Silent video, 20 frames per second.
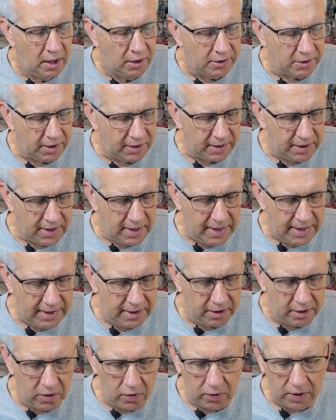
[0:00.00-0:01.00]
So I kind
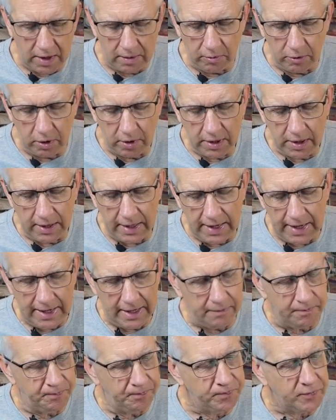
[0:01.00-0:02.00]
of know what I'm looking
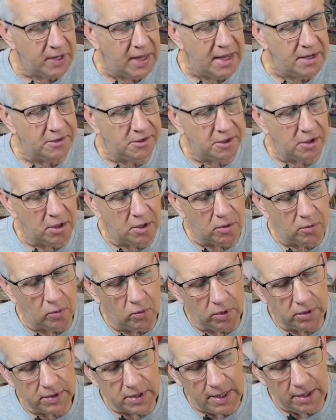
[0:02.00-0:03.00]
at. And so
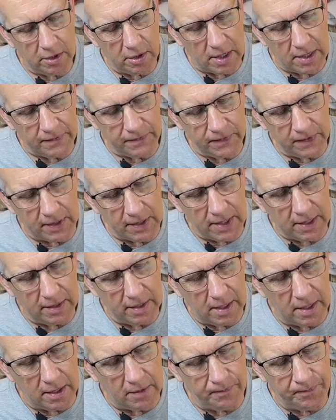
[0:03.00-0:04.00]
we'll take off the,
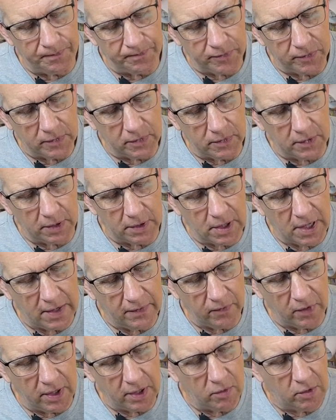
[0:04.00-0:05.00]
um, the
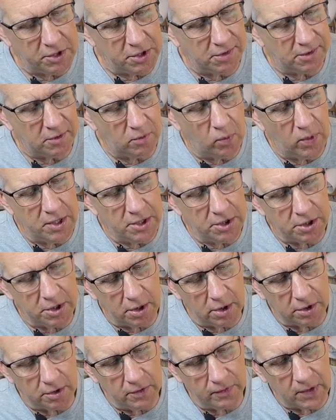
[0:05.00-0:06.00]
covering, which is a
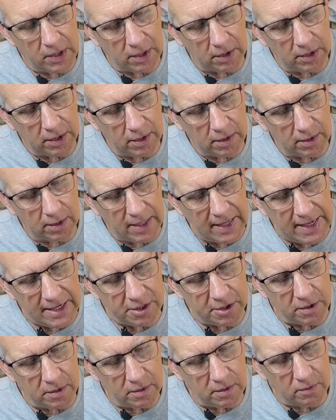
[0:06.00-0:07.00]
windshield. You've got a little
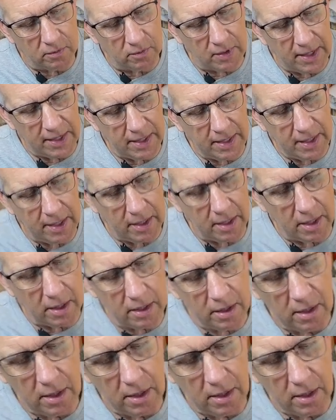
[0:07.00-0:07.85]
latch right here.